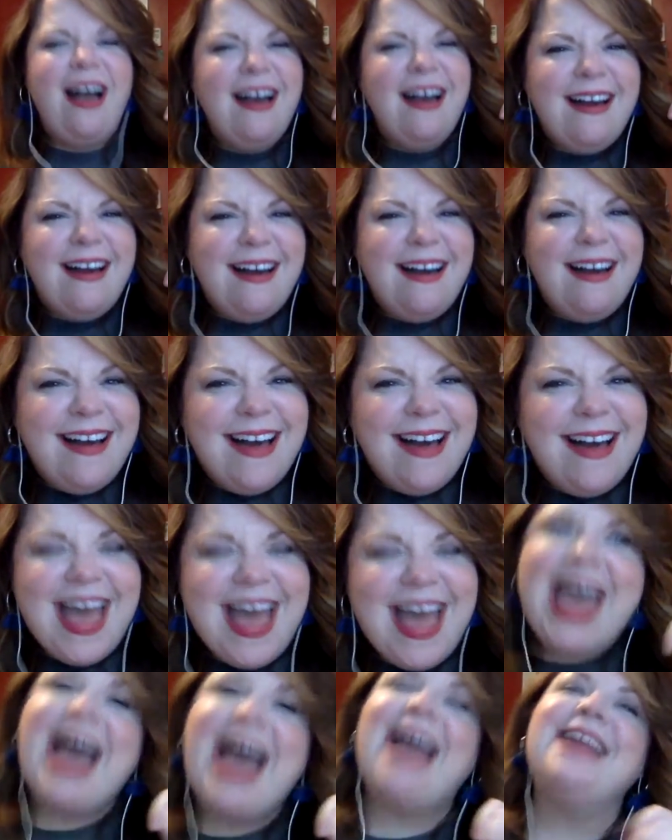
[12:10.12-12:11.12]
I
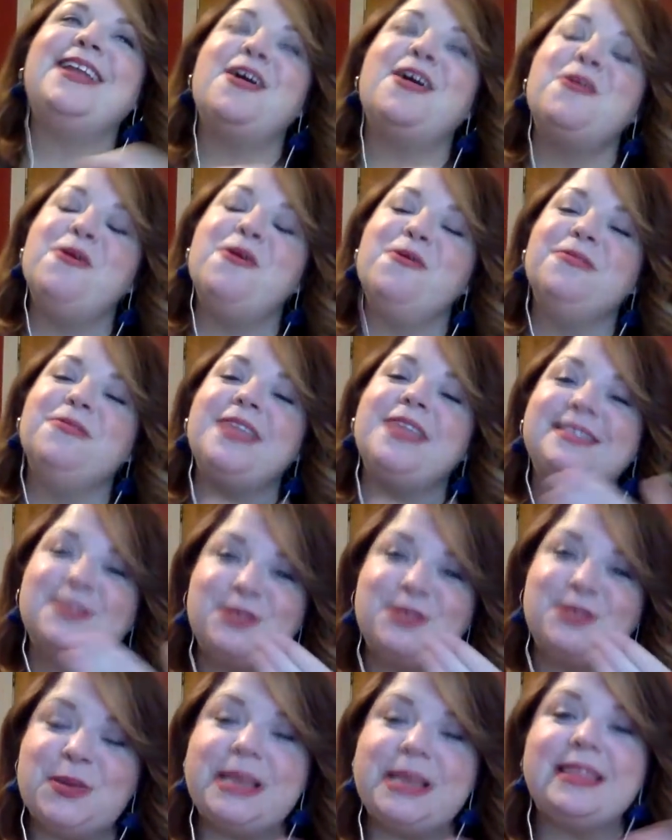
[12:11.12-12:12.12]

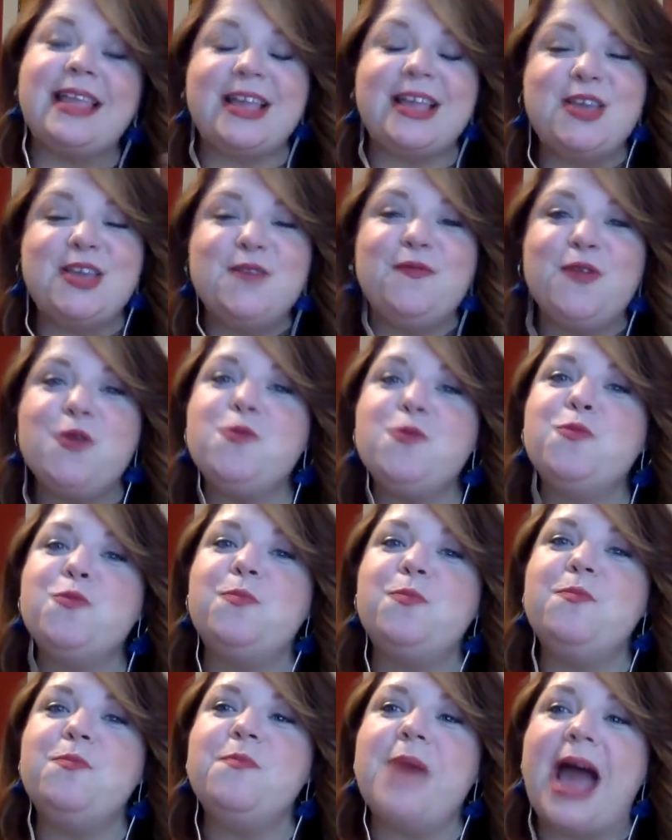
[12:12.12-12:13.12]
know. That's so sweet. Thank
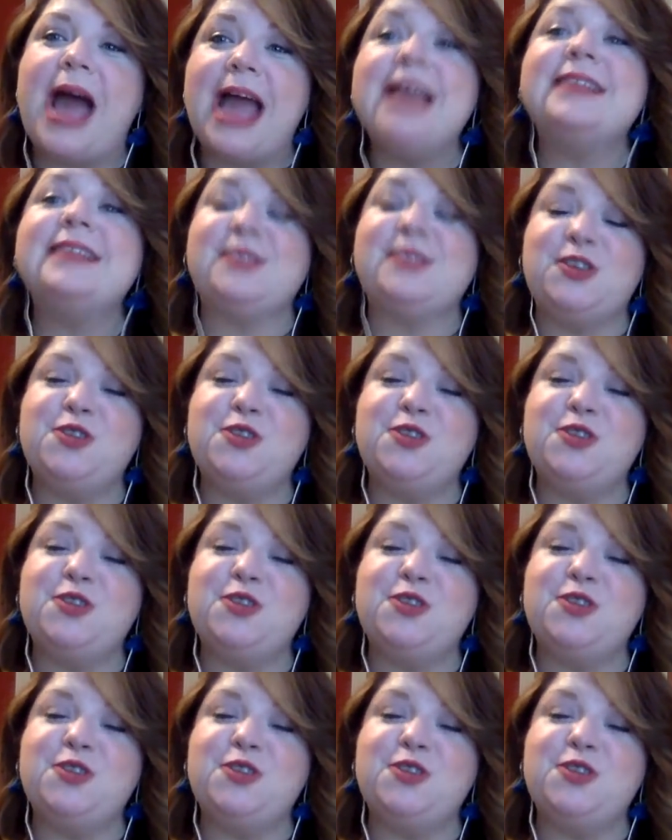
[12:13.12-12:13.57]
you for.